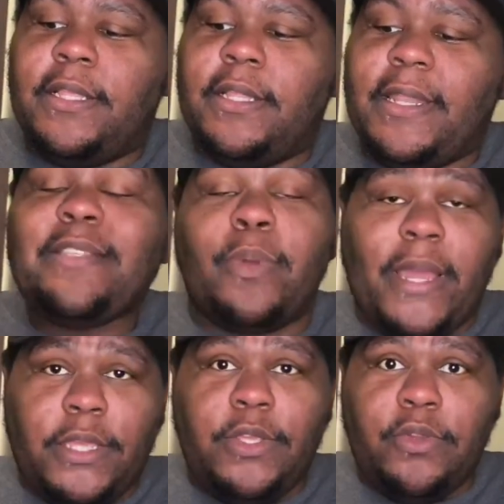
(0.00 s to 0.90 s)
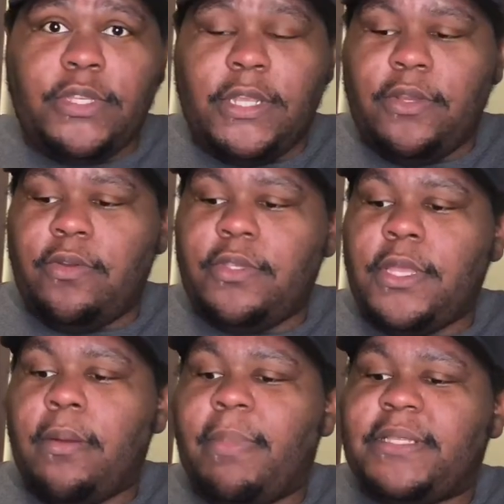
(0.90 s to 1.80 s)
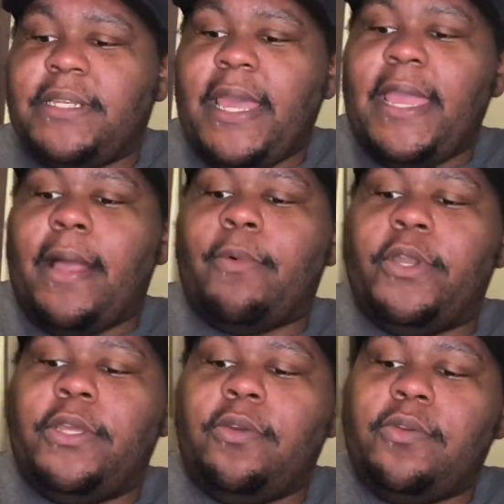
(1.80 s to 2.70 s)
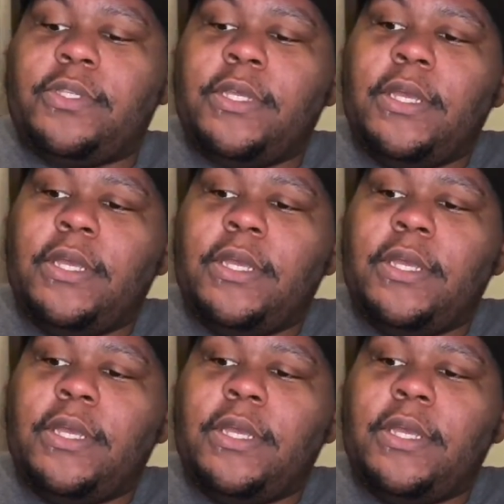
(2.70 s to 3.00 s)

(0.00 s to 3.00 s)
that's what I usually use, but today I'm going to use